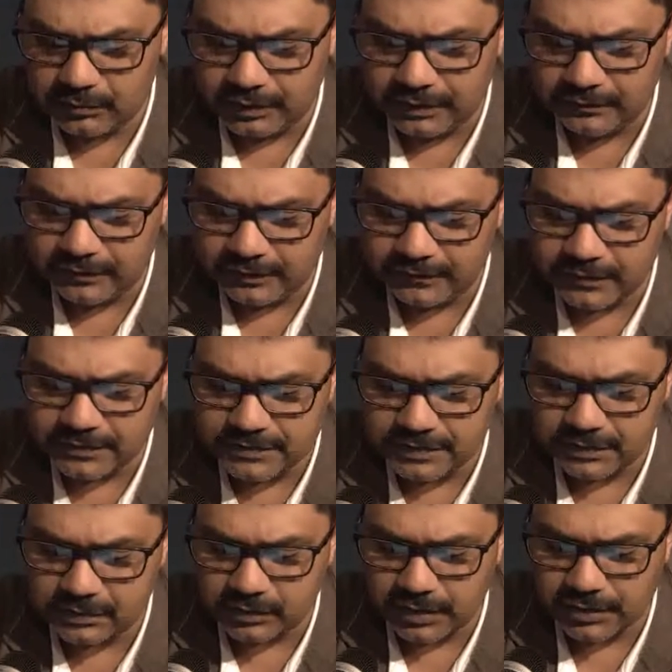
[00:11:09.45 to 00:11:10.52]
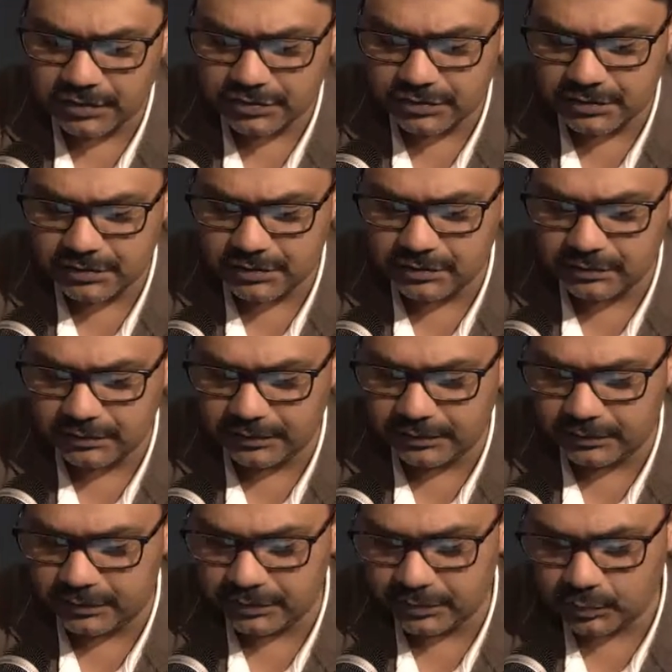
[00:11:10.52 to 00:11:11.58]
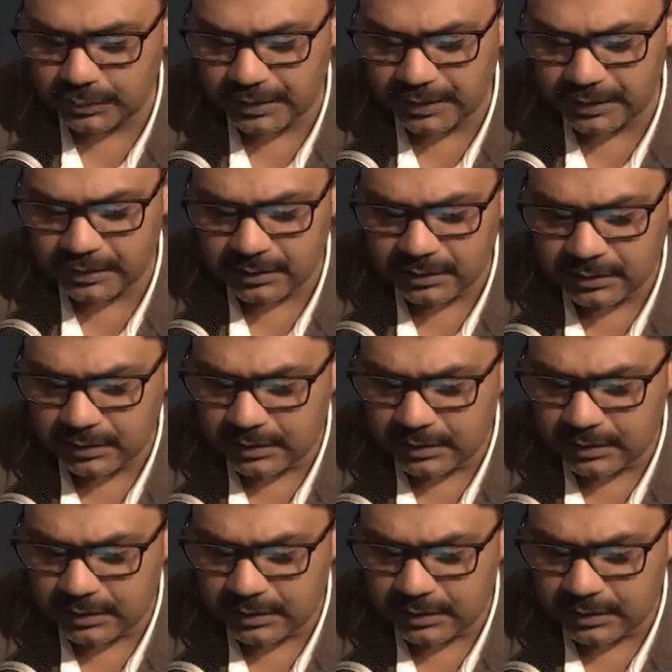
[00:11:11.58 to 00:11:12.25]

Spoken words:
relief efforts in Christchurch during the earthquake,